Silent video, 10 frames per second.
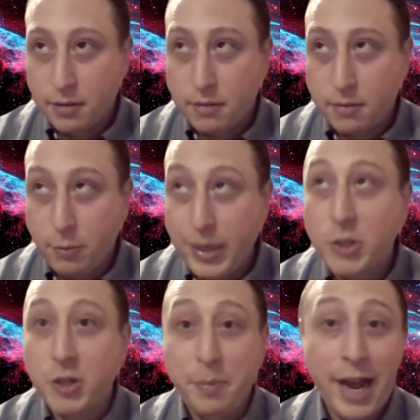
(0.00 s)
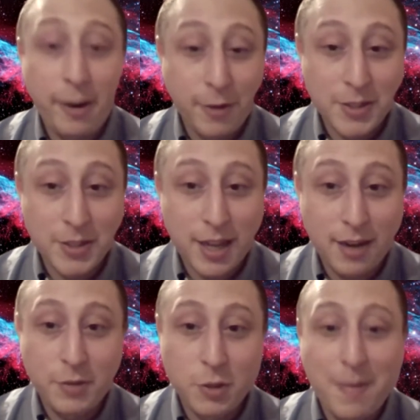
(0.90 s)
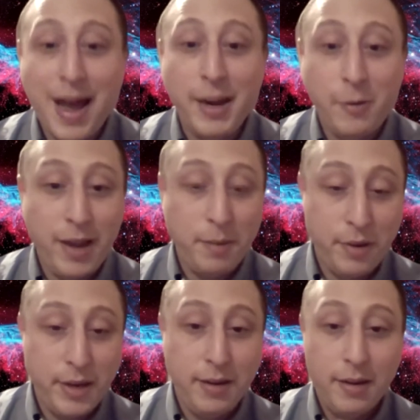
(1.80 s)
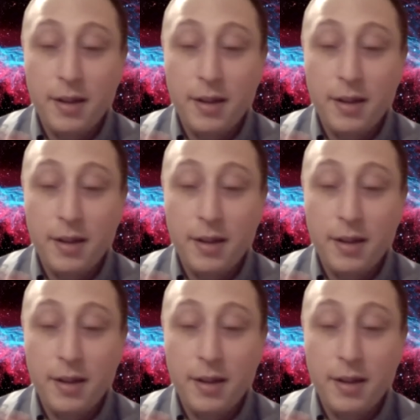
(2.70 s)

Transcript: regional powers, is kind of a dramatic way to put it,